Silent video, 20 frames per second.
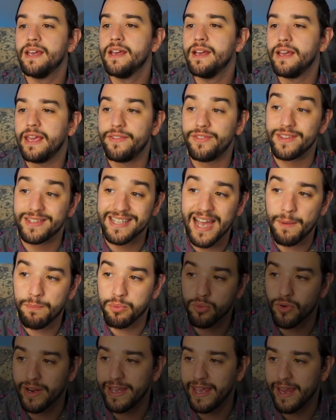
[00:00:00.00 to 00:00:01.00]
In the top
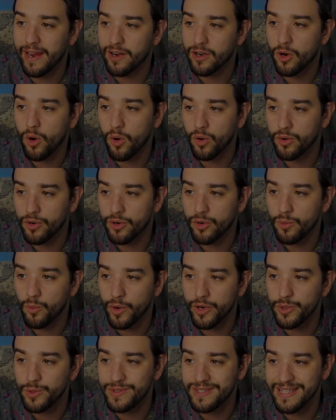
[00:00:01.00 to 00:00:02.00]
right-hand corner
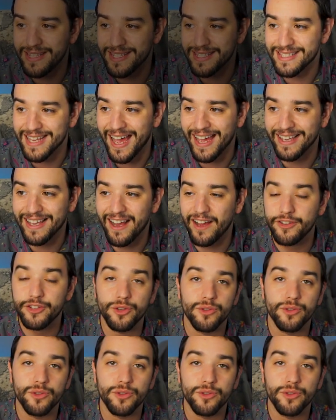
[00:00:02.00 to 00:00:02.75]
where you see this icon,